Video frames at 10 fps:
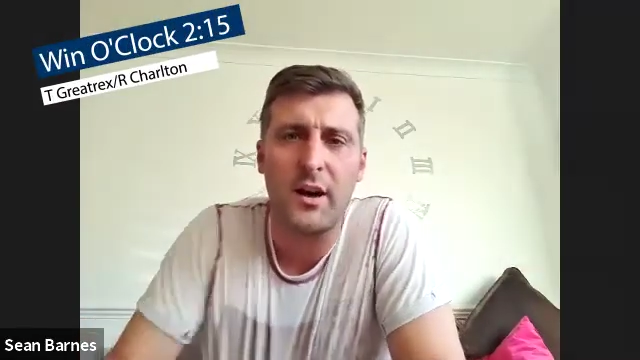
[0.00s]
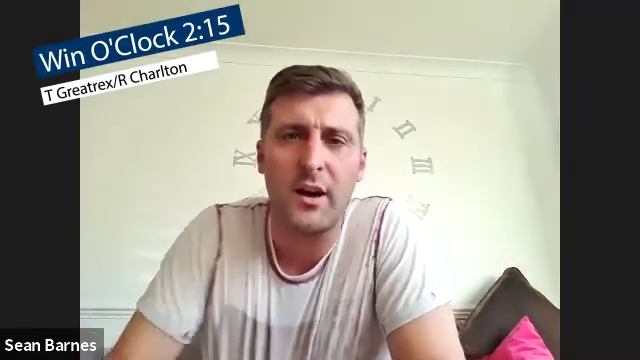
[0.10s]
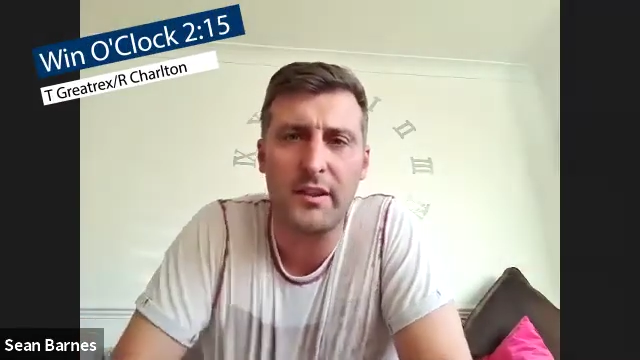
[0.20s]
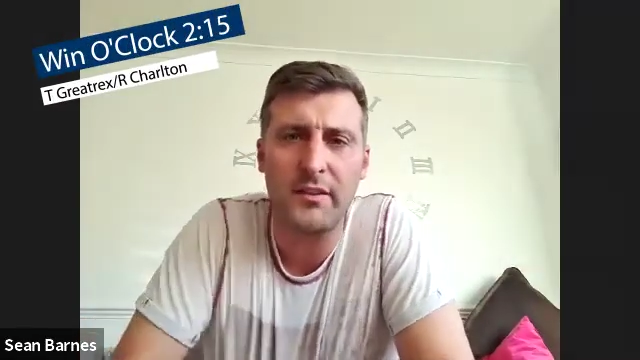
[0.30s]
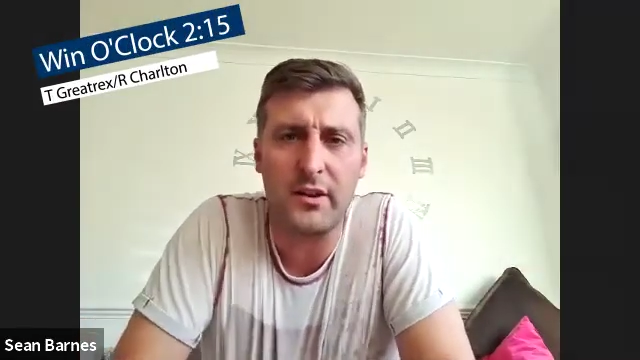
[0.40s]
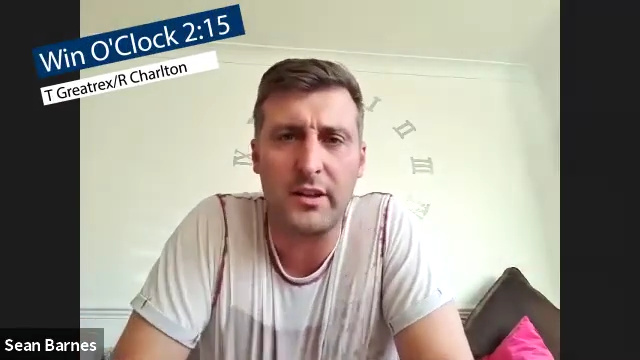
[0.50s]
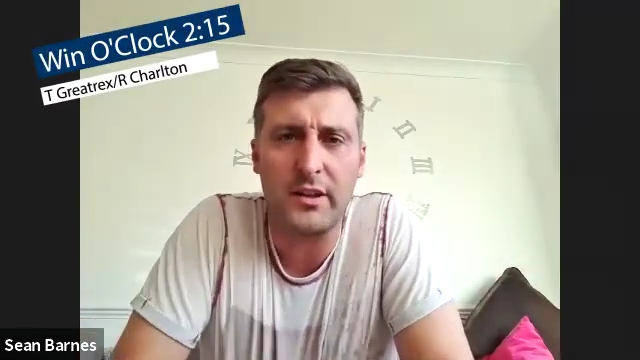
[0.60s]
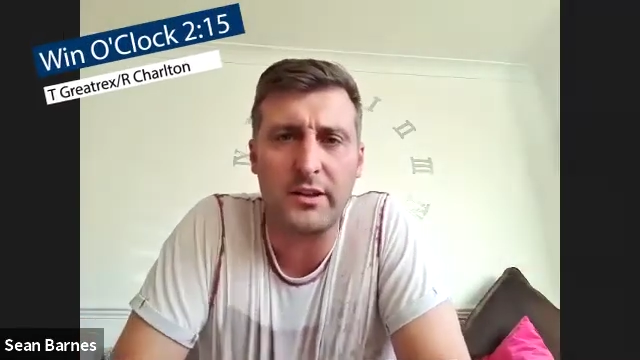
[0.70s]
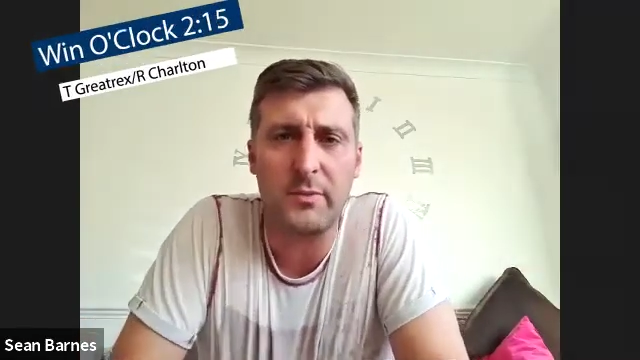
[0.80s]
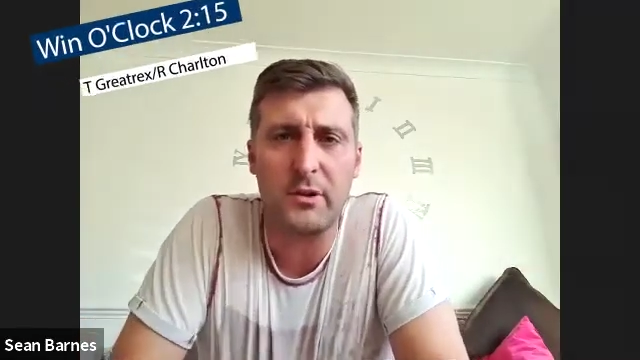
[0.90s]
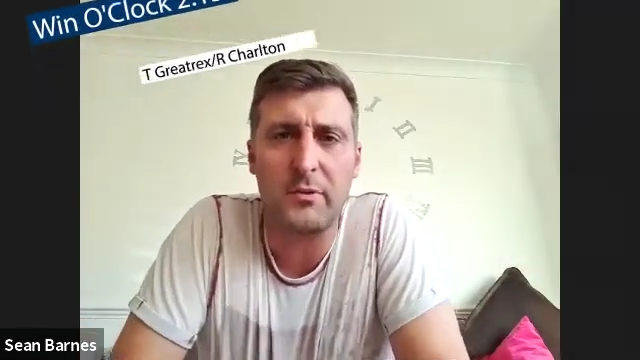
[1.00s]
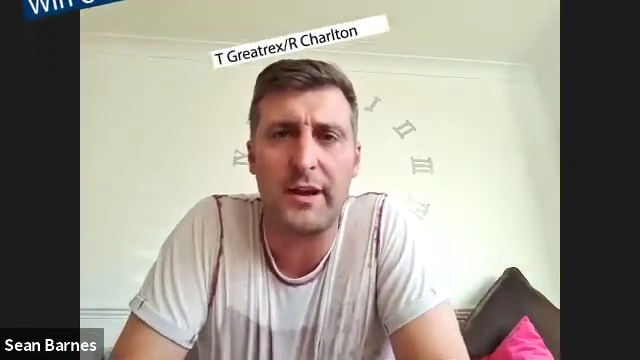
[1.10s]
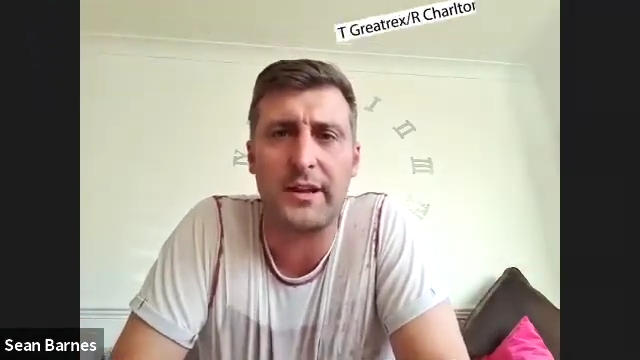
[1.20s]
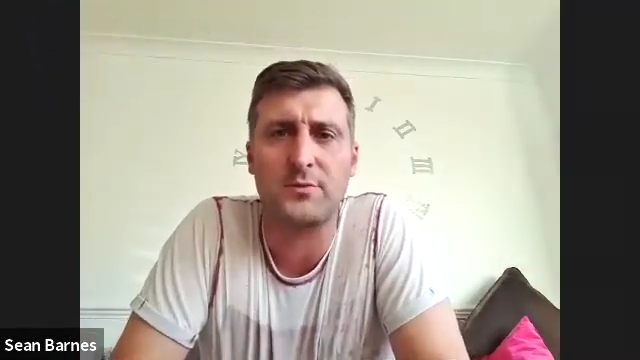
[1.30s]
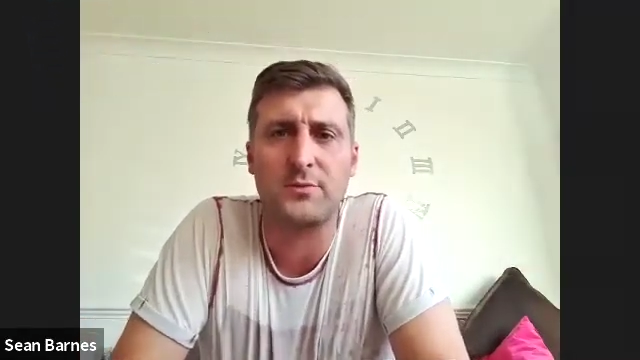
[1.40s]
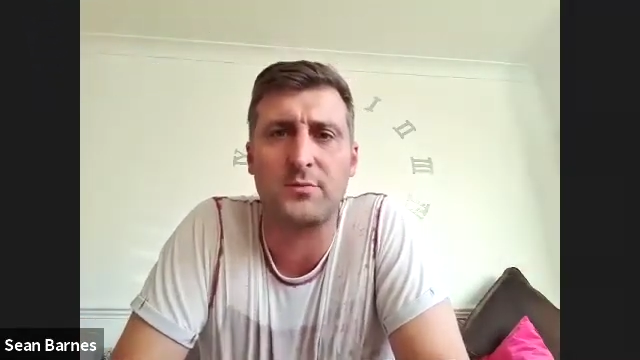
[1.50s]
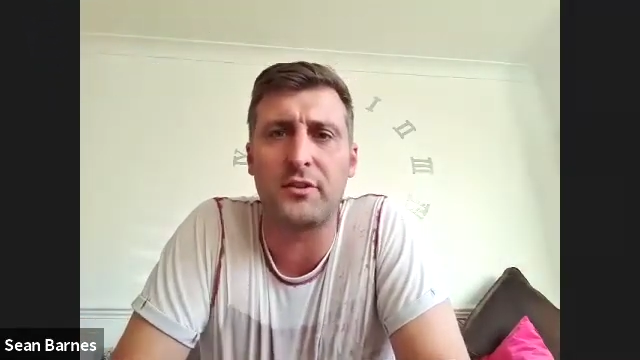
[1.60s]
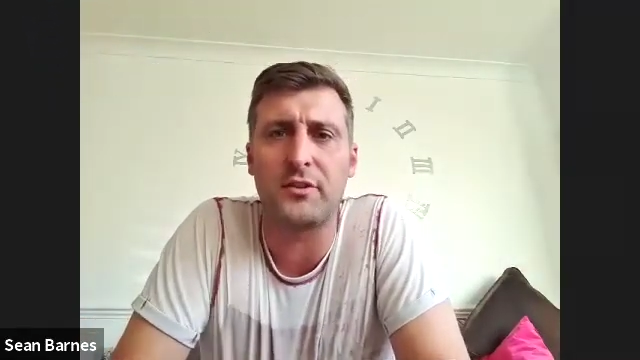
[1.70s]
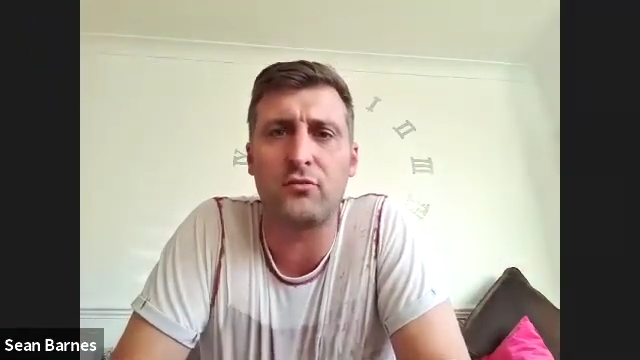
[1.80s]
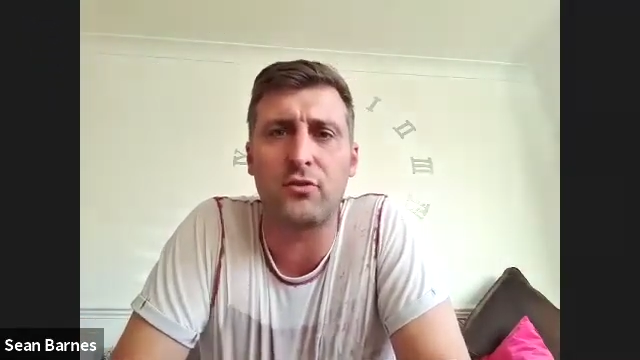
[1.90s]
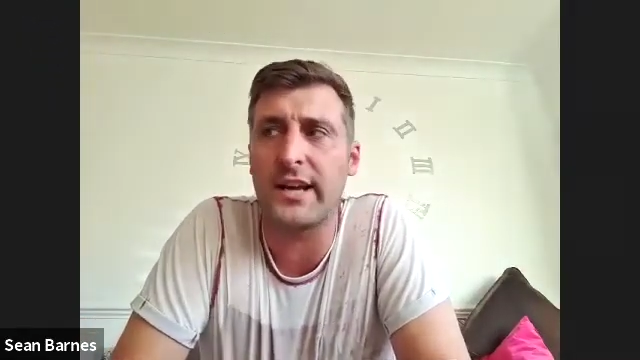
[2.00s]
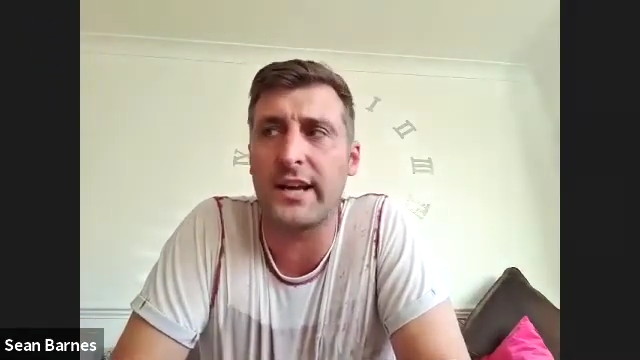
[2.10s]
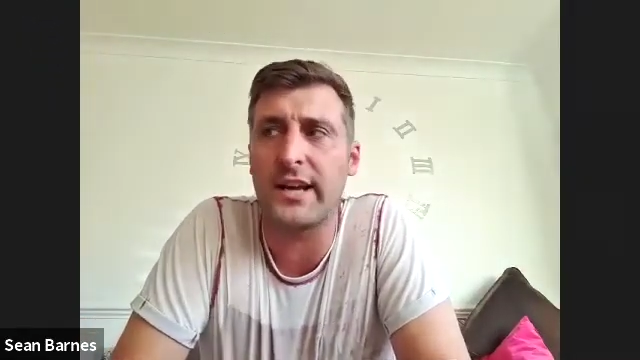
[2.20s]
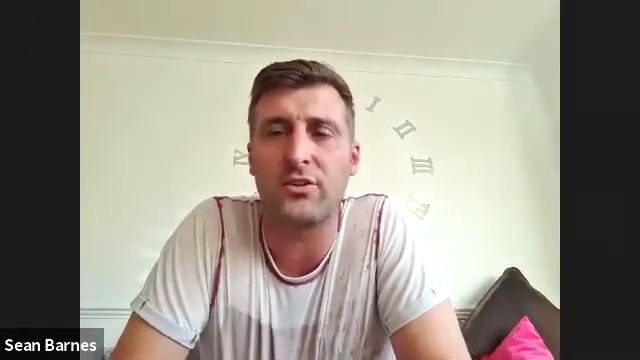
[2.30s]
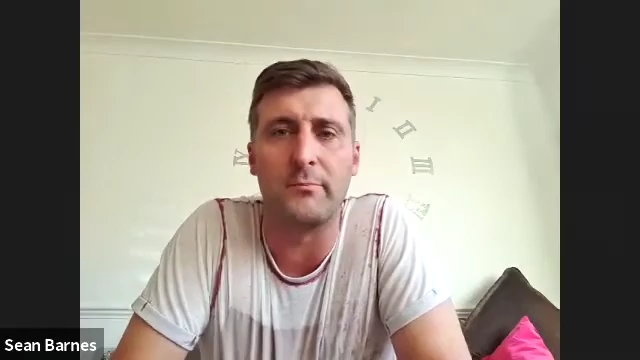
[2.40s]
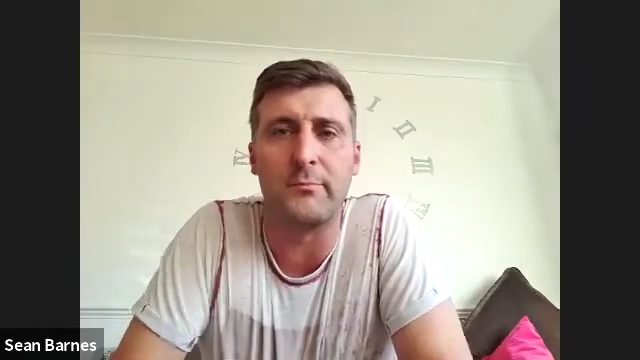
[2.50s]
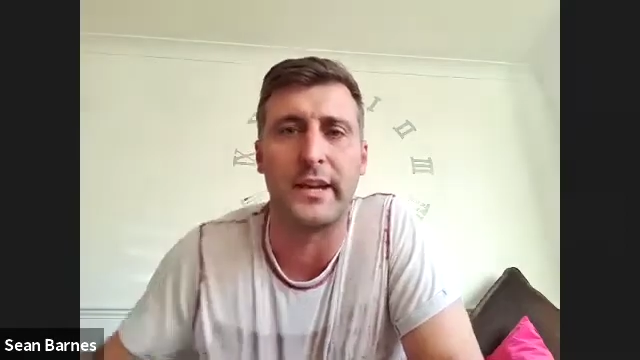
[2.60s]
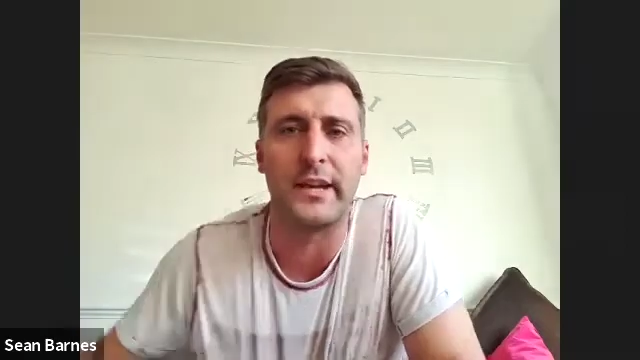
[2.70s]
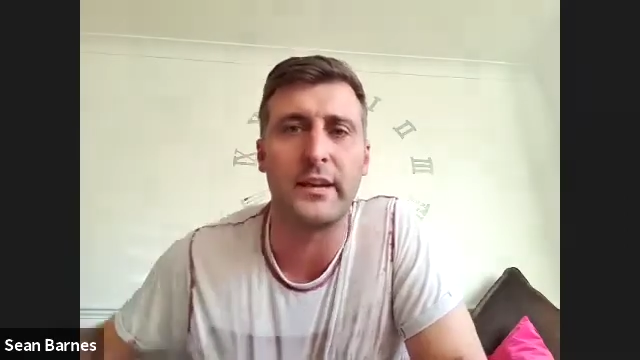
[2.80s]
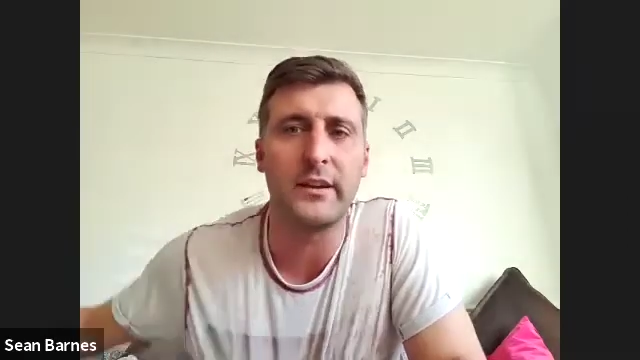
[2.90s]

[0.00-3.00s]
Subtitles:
I believe I spoke about this one for the Royal Ascot meet.